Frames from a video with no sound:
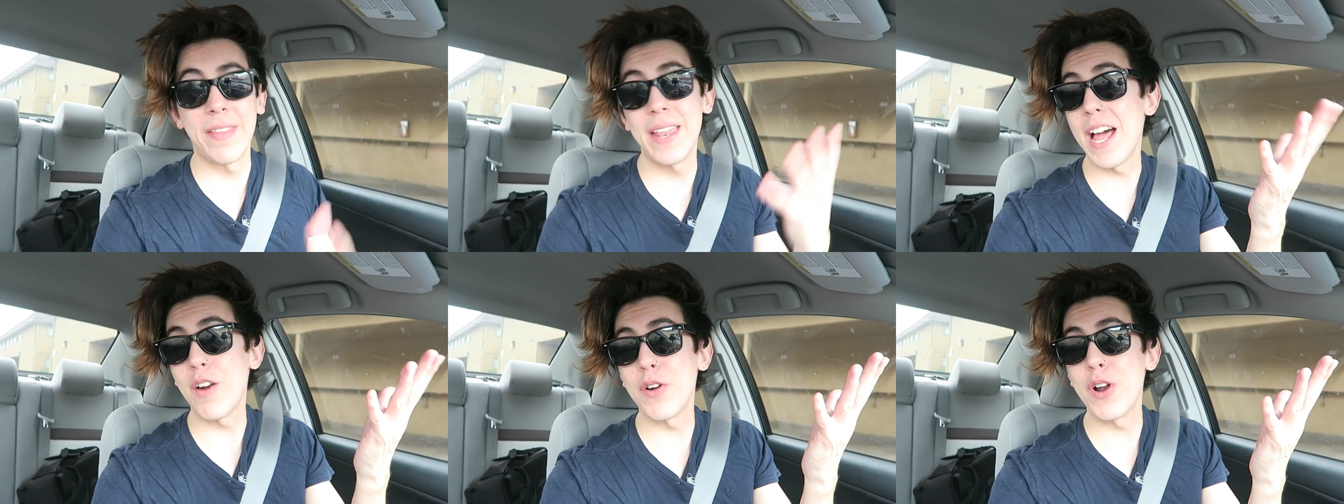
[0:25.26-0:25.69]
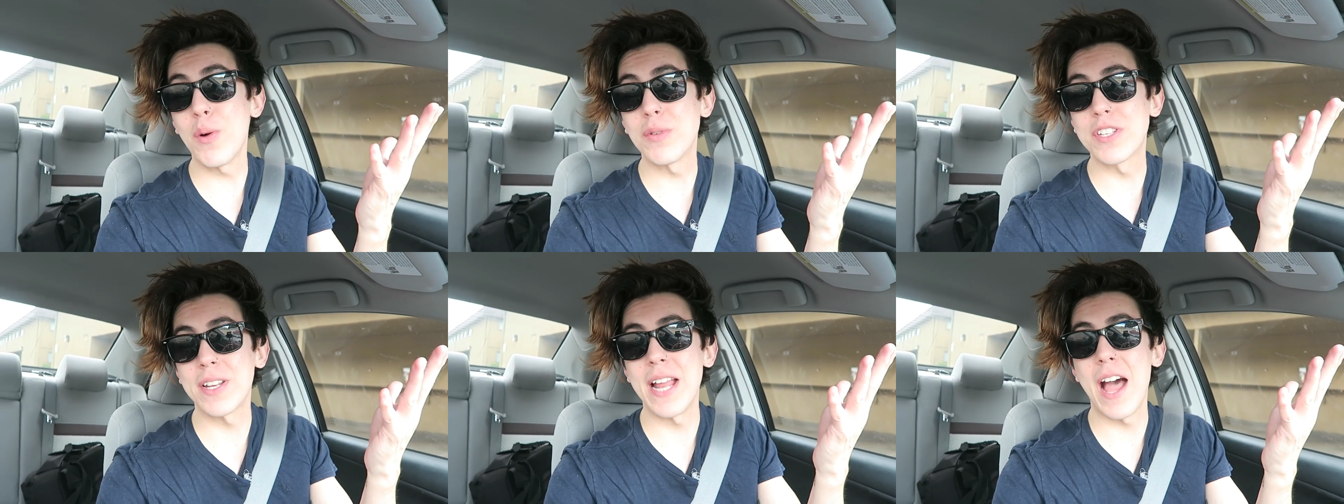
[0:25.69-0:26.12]
And then I don't know
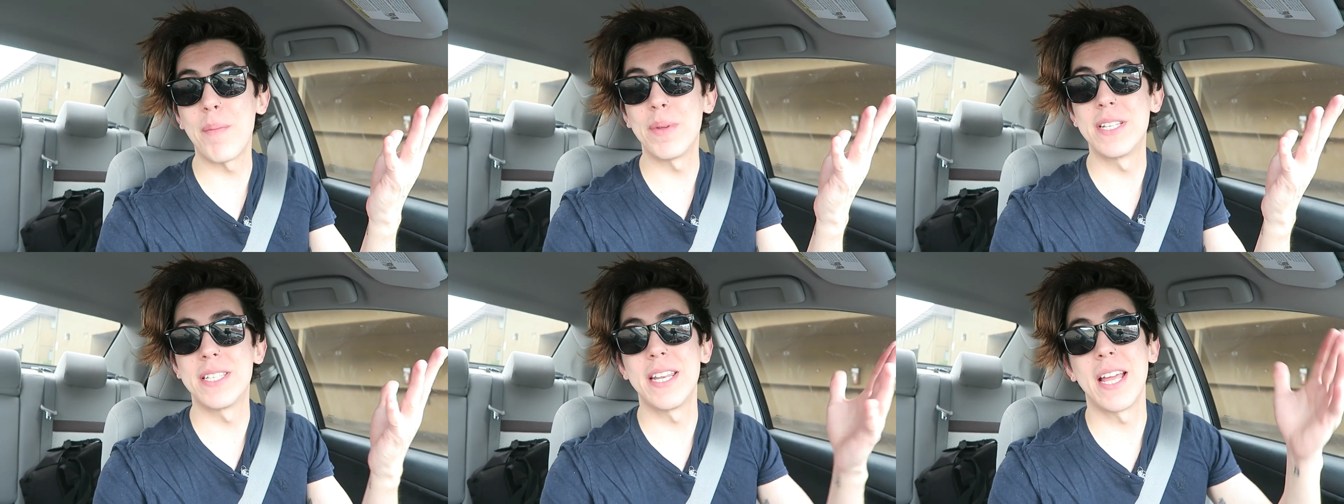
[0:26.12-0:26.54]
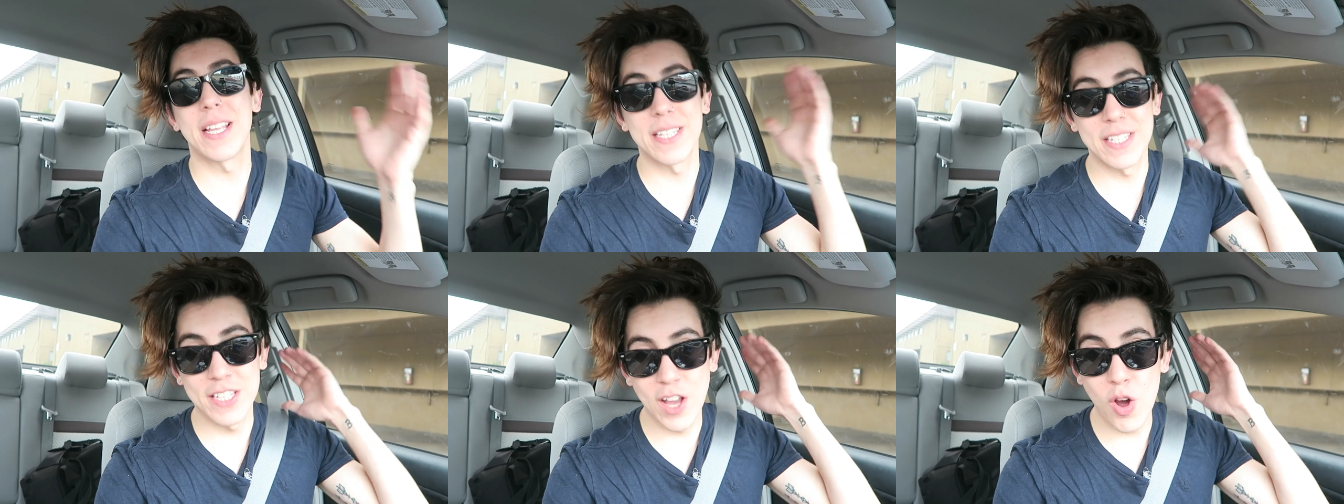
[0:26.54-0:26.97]
what's gonna happen today.
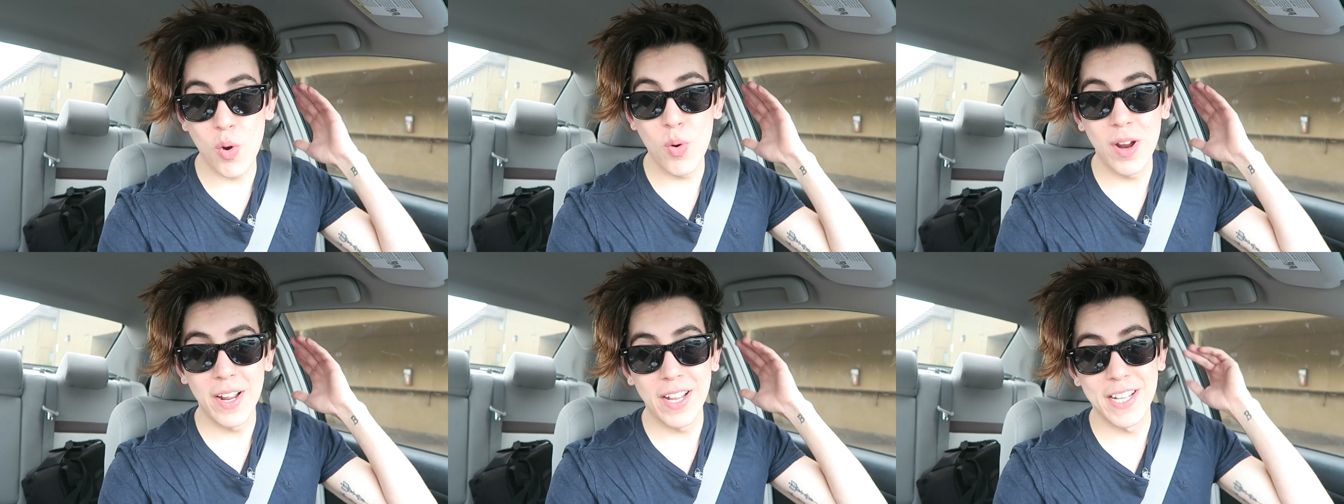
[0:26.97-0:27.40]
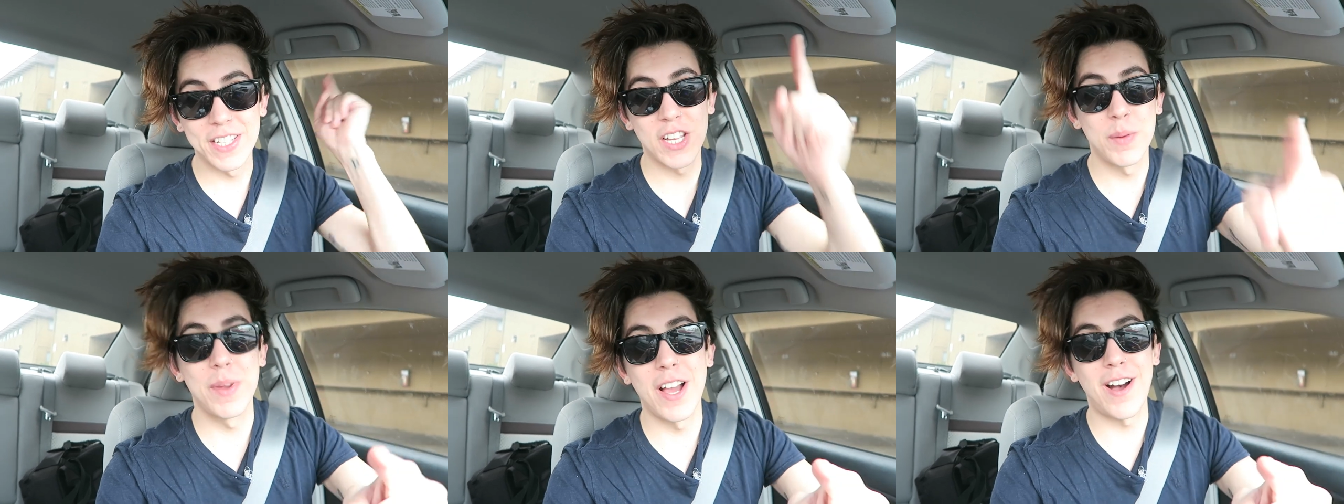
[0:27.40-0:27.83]
So it's
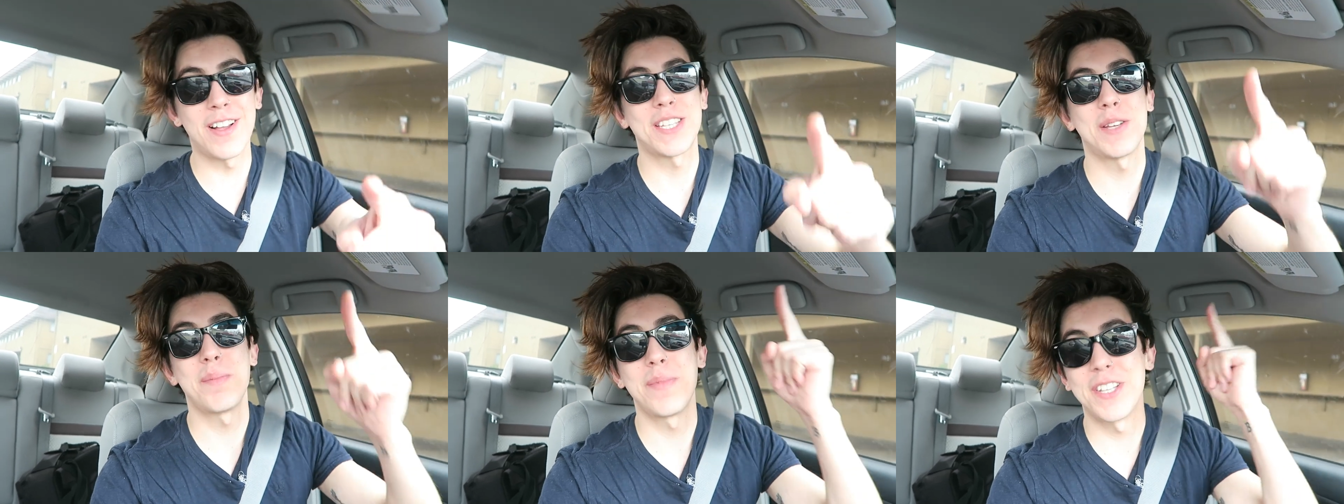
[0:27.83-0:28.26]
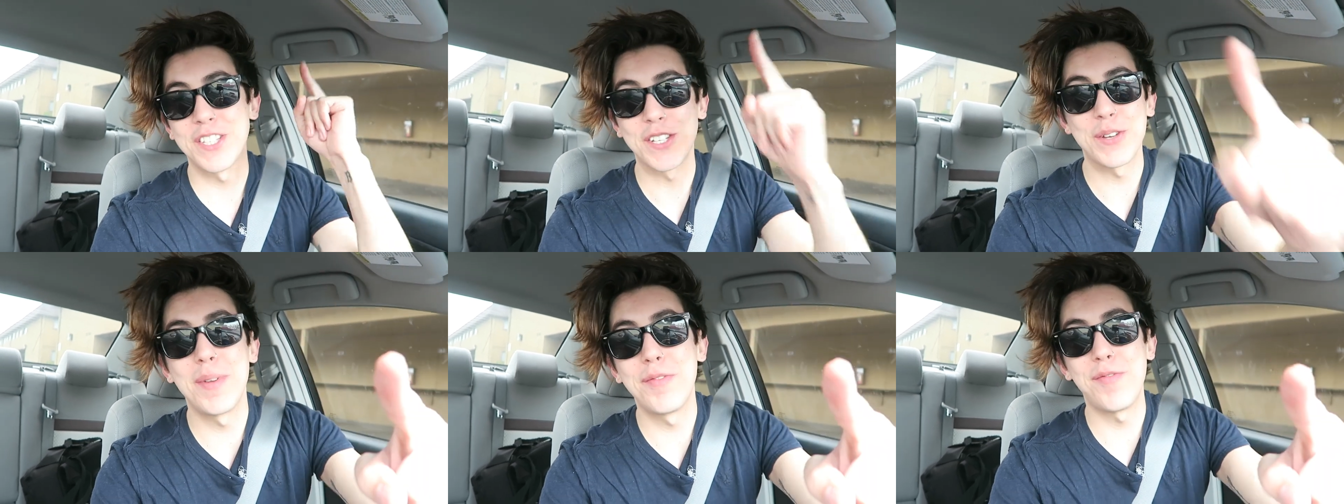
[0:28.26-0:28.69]
gonna be awesome. It's
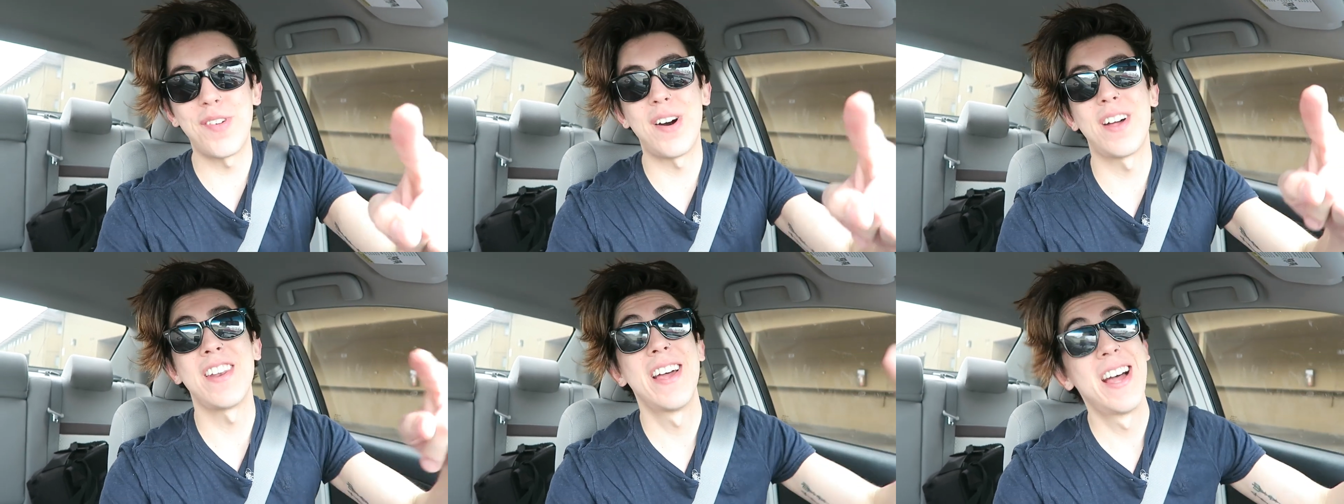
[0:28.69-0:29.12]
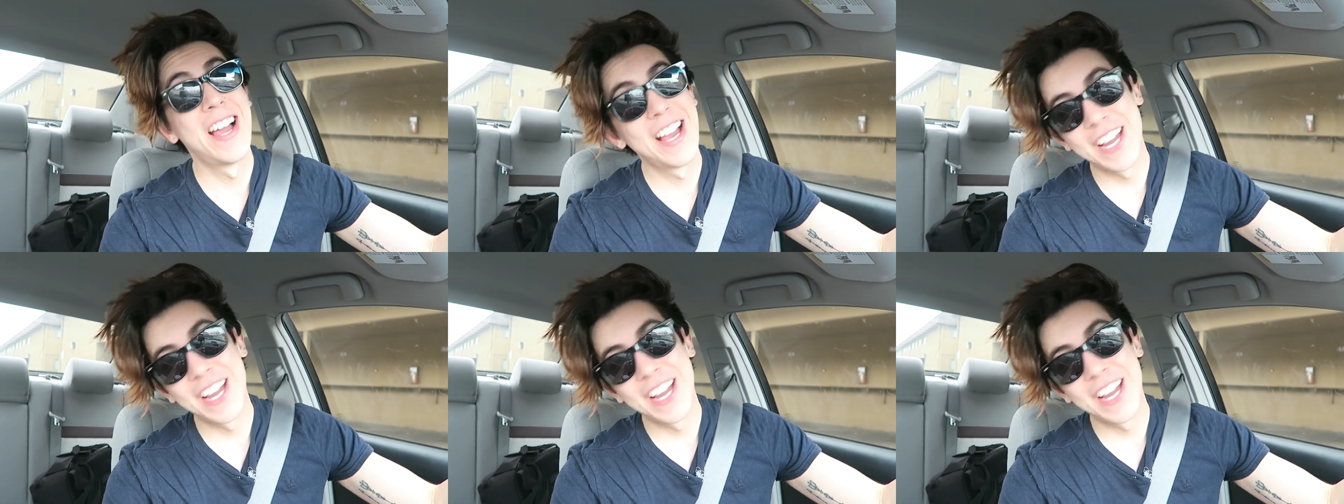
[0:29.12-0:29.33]
gonna be fun